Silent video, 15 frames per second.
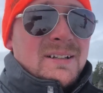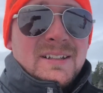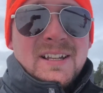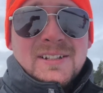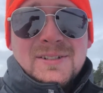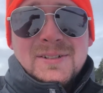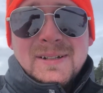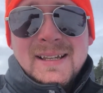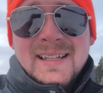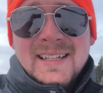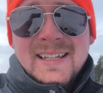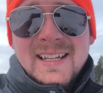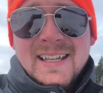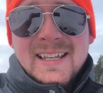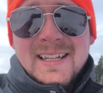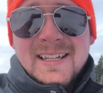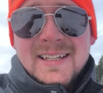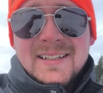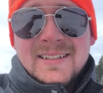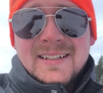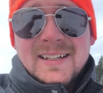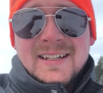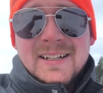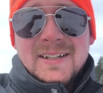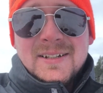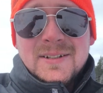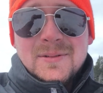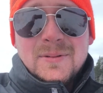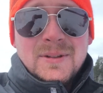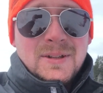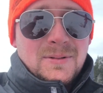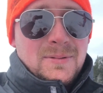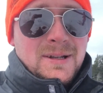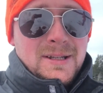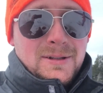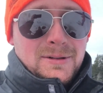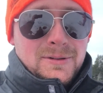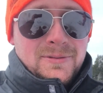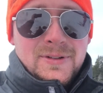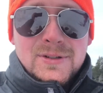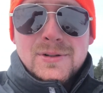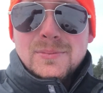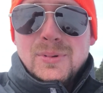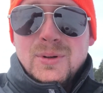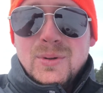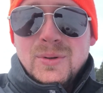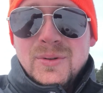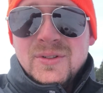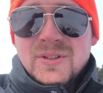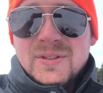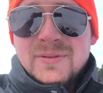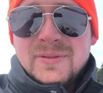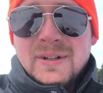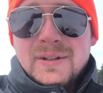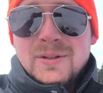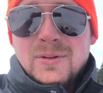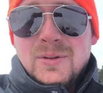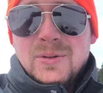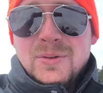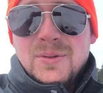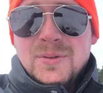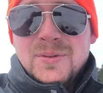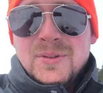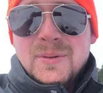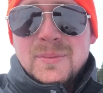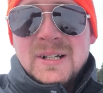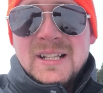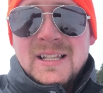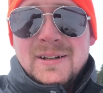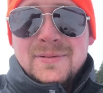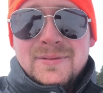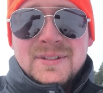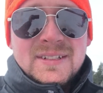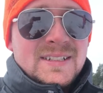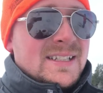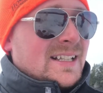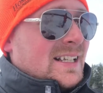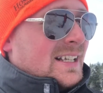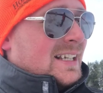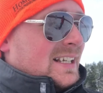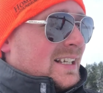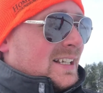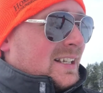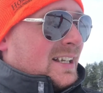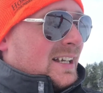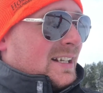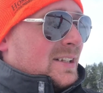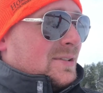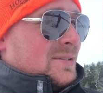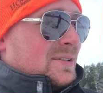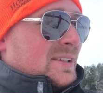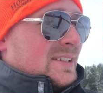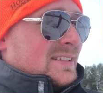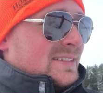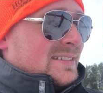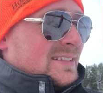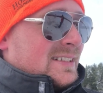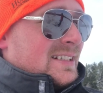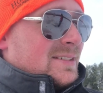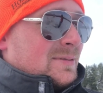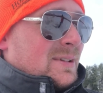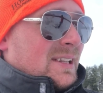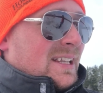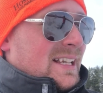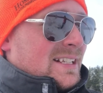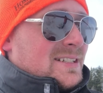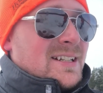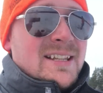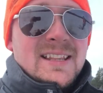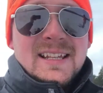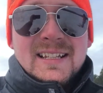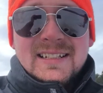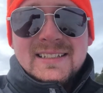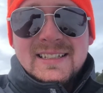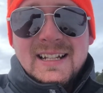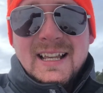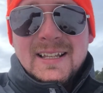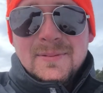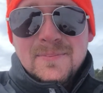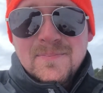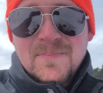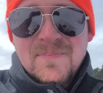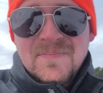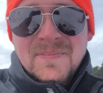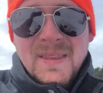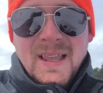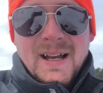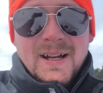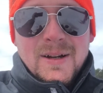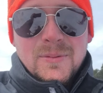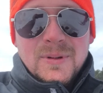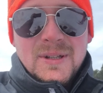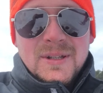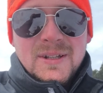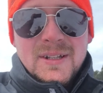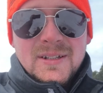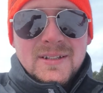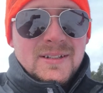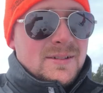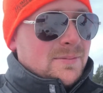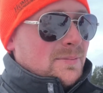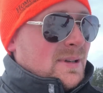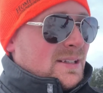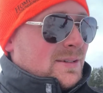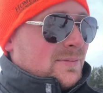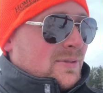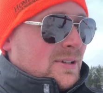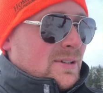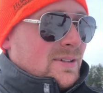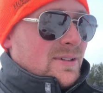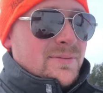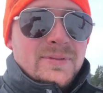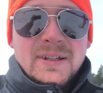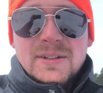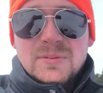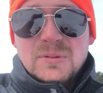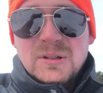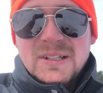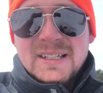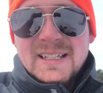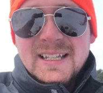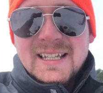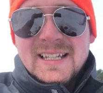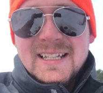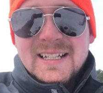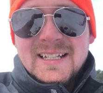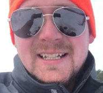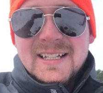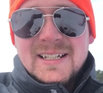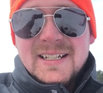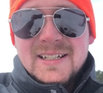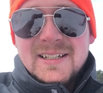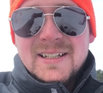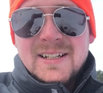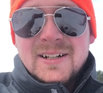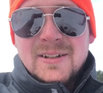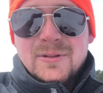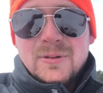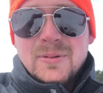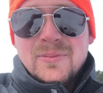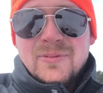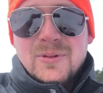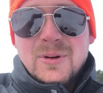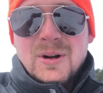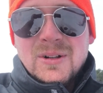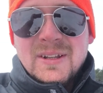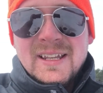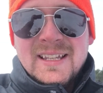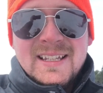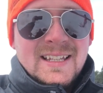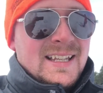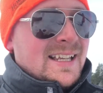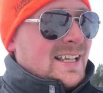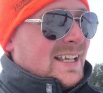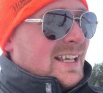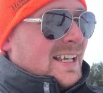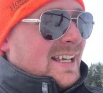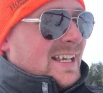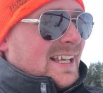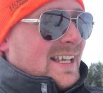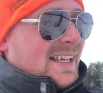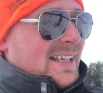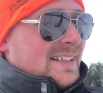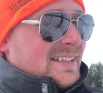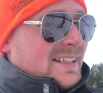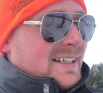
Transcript: yesterday and with our regular fishing poles and found a hole somebody left and kind of used it and didn't really catch anything. Today we met some friends on Facebook in a group for our lake, and